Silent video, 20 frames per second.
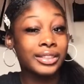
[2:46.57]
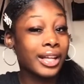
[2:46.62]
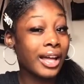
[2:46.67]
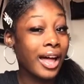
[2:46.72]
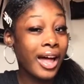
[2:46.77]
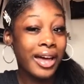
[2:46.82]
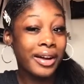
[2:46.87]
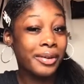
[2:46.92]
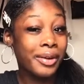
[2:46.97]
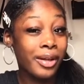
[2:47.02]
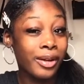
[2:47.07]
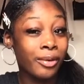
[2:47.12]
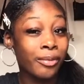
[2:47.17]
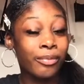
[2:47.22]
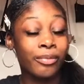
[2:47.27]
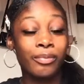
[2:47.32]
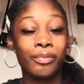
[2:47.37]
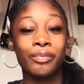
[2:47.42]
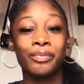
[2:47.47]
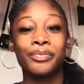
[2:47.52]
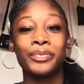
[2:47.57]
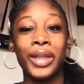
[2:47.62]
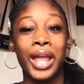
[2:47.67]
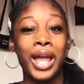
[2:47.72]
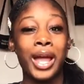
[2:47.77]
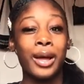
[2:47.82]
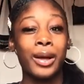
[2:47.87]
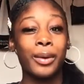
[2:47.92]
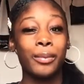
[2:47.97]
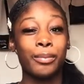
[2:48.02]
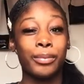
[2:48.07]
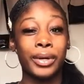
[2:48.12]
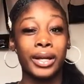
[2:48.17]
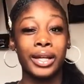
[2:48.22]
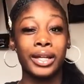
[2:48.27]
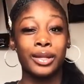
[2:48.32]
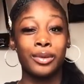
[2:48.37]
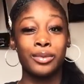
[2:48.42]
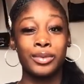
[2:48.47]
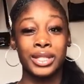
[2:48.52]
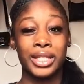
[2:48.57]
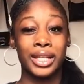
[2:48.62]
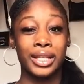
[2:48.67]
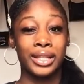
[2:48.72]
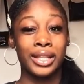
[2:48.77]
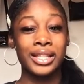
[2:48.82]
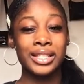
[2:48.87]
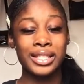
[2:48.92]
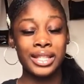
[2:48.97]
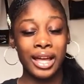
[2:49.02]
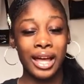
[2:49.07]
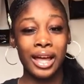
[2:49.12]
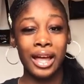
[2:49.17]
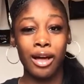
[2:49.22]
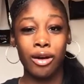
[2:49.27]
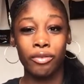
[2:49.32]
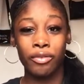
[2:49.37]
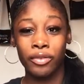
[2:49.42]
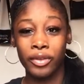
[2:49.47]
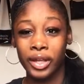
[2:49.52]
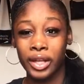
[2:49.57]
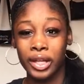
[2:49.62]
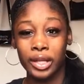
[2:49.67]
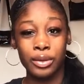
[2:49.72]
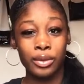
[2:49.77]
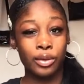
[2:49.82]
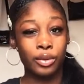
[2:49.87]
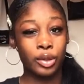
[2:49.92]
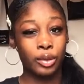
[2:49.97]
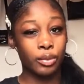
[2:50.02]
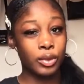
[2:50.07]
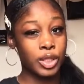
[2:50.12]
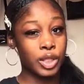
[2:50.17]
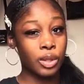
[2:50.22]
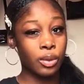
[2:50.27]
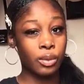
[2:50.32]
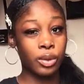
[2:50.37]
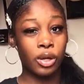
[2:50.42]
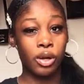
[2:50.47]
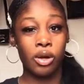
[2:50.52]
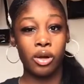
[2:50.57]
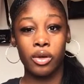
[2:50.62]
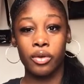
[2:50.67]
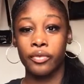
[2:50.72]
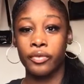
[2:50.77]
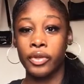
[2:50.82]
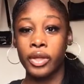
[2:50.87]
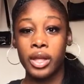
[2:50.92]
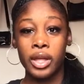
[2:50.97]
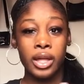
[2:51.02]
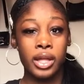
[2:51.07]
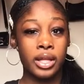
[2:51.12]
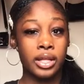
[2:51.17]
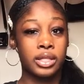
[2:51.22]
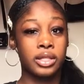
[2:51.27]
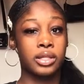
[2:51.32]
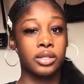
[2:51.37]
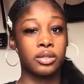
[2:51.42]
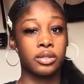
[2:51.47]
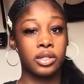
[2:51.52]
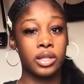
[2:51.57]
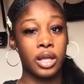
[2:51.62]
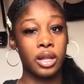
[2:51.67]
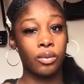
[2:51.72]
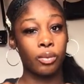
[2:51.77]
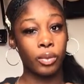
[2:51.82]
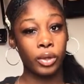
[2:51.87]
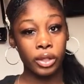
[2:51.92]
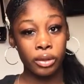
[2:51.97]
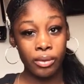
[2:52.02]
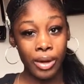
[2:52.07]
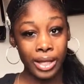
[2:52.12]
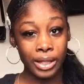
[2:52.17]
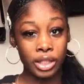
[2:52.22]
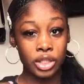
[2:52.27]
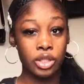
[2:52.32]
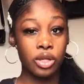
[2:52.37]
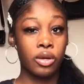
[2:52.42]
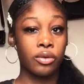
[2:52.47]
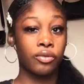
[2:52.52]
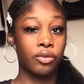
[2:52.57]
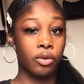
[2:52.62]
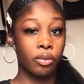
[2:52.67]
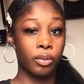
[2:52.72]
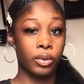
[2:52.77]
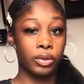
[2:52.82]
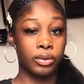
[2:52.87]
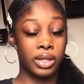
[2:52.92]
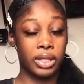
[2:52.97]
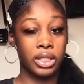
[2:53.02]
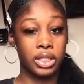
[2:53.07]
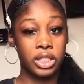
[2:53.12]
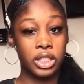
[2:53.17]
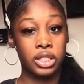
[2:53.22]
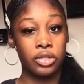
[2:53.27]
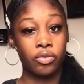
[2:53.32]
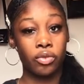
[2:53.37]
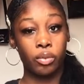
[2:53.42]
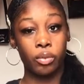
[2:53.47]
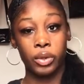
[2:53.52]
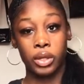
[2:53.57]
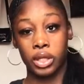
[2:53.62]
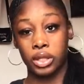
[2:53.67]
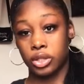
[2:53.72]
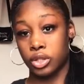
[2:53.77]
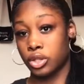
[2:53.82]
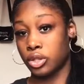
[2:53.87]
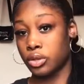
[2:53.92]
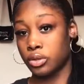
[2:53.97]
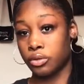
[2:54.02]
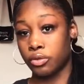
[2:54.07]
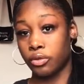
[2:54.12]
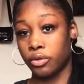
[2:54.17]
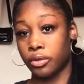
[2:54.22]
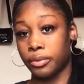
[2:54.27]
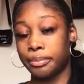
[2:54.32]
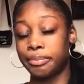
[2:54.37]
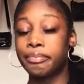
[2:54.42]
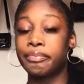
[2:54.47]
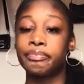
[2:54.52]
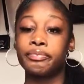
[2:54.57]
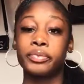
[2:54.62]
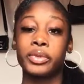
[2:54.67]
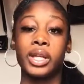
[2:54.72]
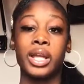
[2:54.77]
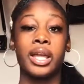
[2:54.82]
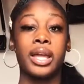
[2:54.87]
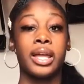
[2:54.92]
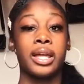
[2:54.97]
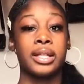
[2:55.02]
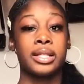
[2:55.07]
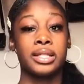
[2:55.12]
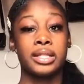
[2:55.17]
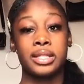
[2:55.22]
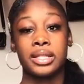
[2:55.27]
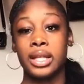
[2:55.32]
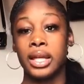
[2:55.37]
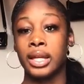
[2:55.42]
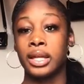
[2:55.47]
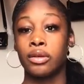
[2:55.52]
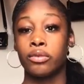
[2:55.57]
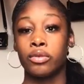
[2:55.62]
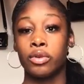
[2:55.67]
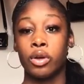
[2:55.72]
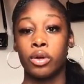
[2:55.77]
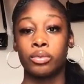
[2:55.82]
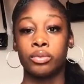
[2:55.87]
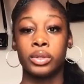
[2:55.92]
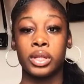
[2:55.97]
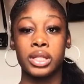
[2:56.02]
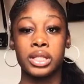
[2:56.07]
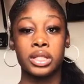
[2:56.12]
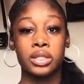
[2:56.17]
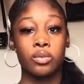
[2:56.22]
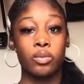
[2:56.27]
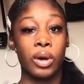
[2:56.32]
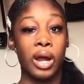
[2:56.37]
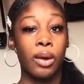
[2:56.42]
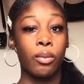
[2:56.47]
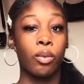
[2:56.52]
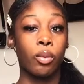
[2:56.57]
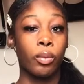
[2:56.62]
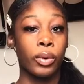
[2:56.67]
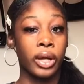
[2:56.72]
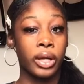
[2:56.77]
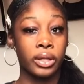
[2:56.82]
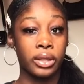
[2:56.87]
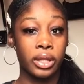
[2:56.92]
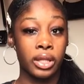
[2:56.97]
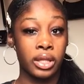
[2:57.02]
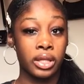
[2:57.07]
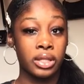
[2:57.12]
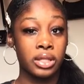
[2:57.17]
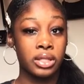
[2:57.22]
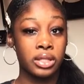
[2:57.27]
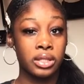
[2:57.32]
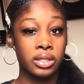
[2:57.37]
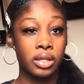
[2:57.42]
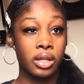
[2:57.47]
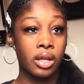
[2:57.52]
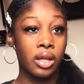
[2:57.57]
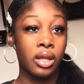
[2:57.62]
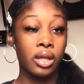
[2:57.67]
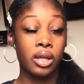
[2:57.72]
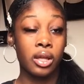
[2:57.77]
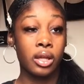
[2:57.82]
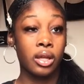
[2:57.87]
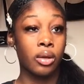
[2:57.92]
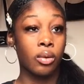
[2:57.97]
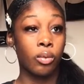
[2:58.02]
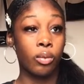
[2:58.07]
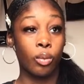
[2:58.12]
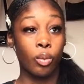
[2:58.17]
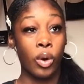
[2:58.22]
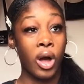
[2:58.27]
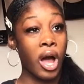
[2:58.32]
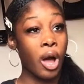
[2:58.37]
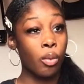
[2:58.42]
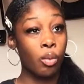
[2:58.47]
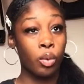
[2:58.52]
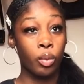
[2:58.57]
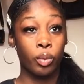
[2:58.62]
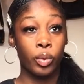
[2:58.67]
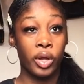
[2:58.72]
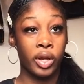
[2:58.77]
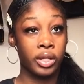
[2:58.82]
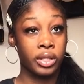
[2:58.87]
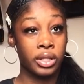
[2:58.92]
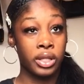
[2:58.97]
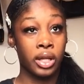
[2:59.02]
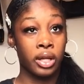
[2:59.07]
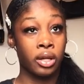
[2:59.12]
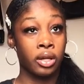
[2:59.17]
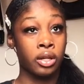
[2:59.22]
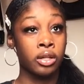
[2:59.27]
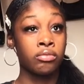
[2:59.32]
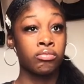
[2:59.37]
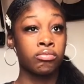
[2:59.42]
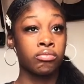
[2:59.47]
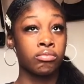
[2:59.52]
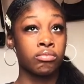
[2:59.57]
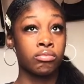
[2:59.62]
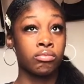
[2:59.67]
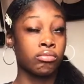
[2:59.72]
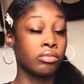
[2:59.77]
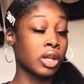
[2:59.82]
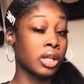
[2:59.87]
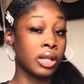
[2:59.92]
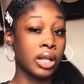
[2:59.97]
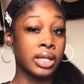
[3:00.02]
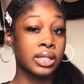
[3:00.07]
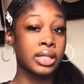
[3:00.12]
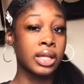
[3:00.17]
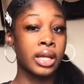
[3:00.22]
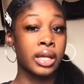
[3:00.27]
I don't know. But you would say this like an outfit, you know, you would show it off, tell them where you got the shirt from, where you got the jeans from, where you got the shoes from, and say, you know, this is where I would wear this, why I would wear it there. And that's it.